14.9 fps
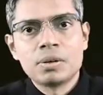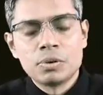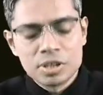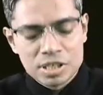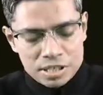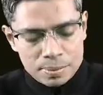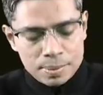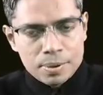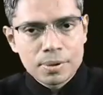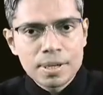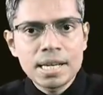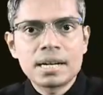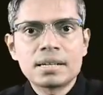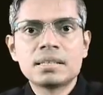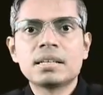which is
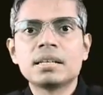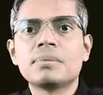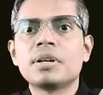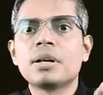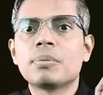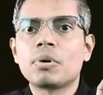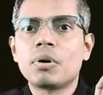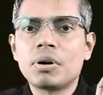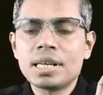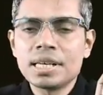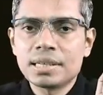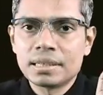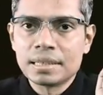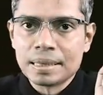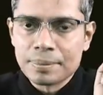flowing at the level of
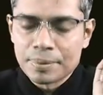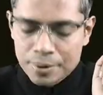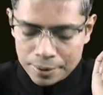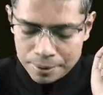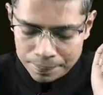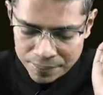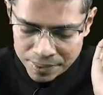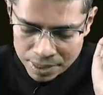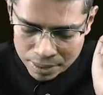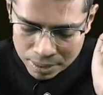cortical nephron,